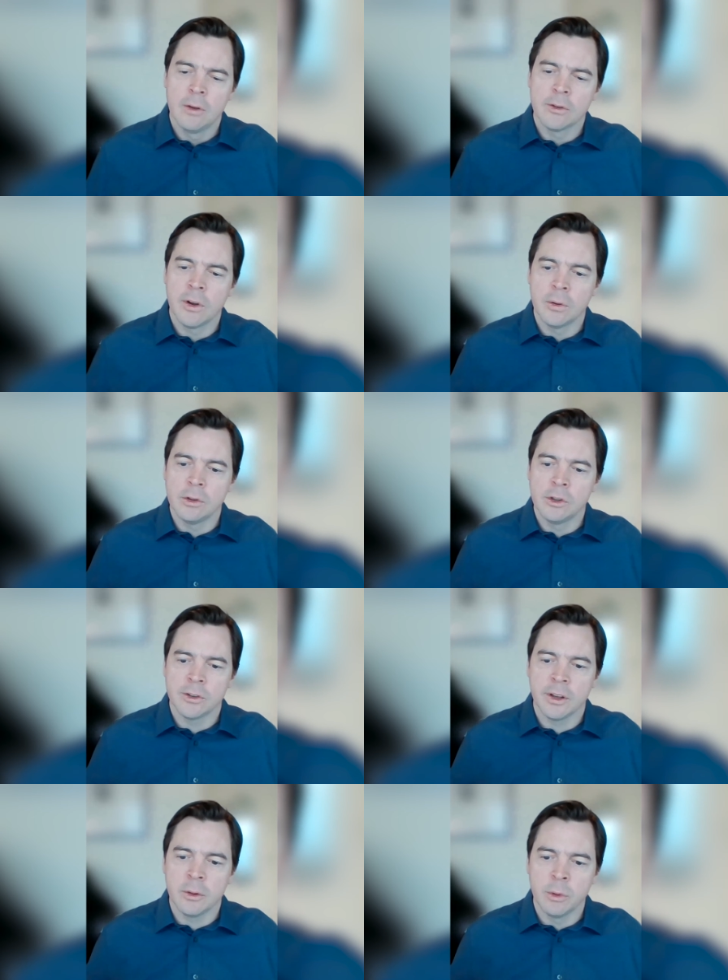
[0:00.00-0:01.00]
So
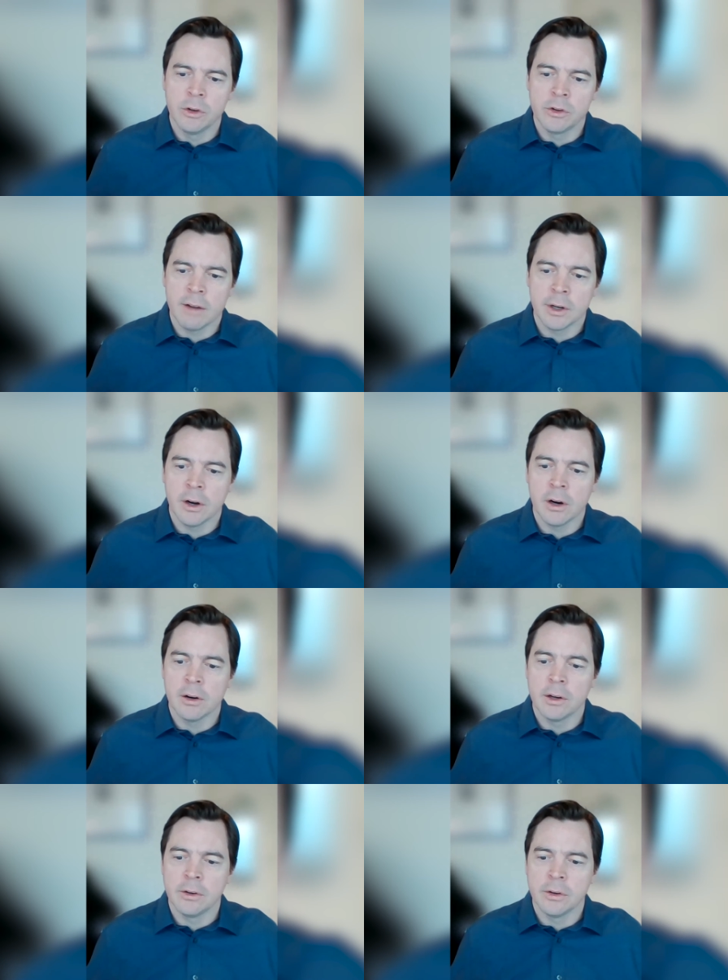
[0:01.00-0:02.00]
just like when you're driving a
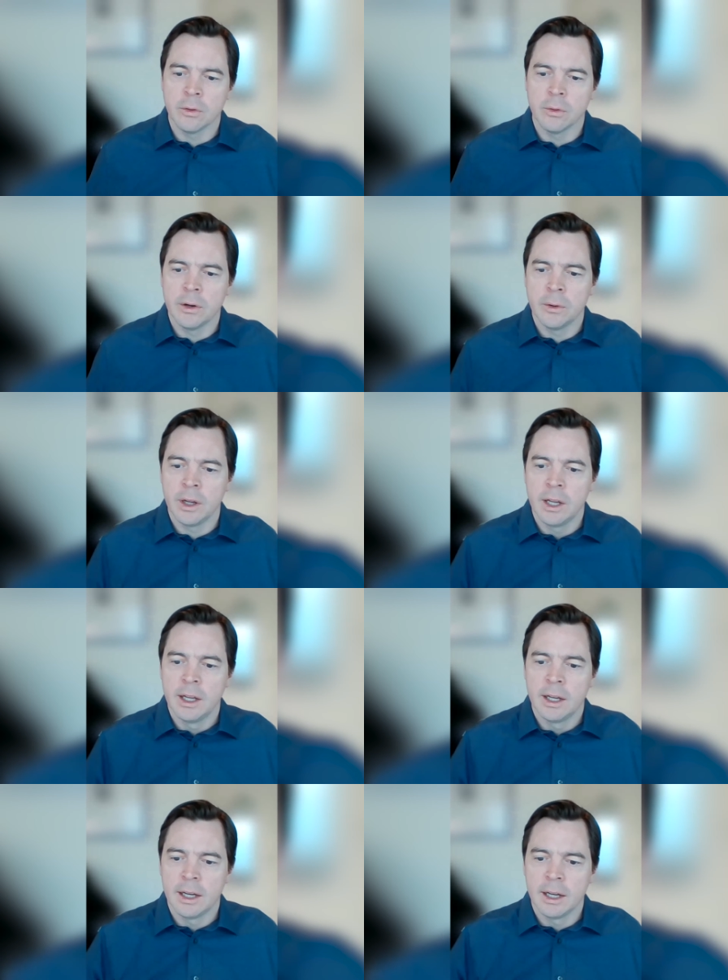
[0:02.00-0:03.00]
car on a dirt road,
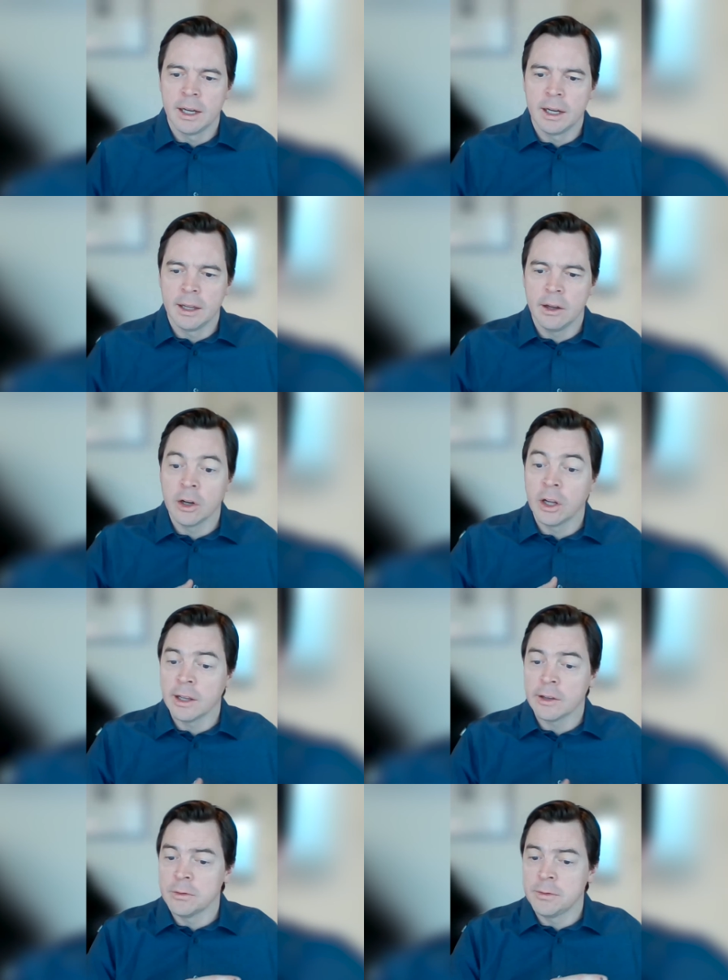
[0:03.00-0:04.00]
our
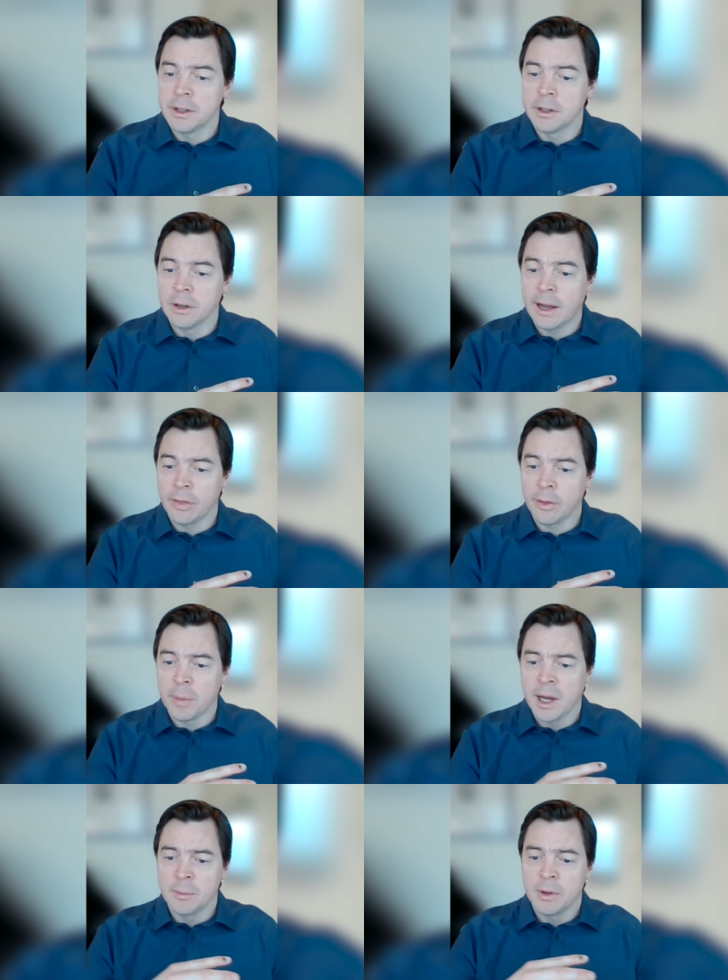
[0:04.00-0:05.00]
collector vehicle at the
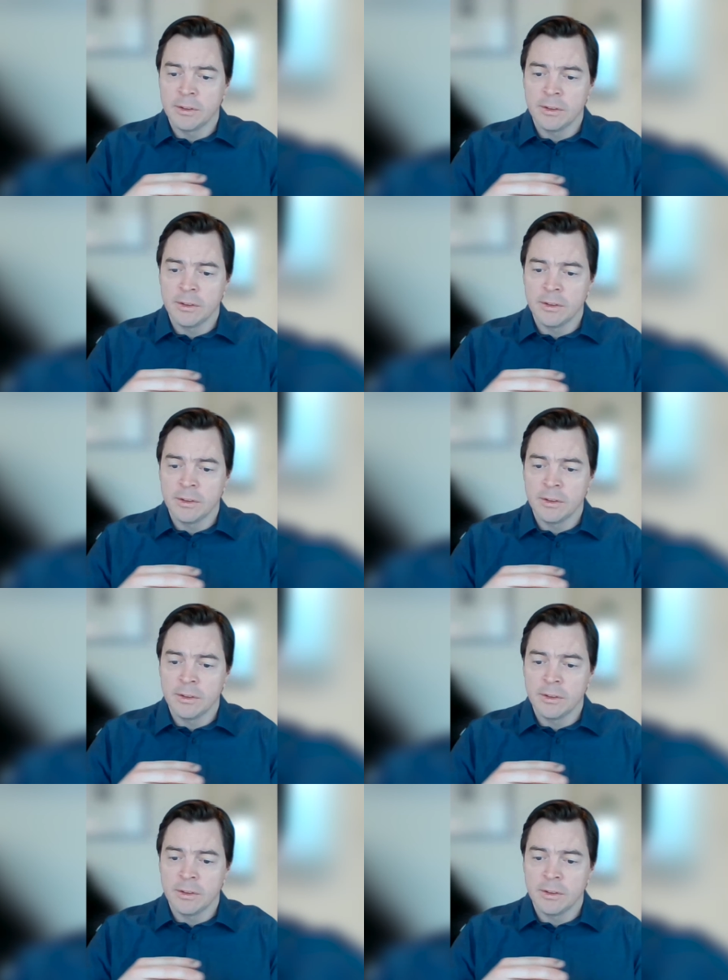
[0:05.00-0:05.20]
bottom of the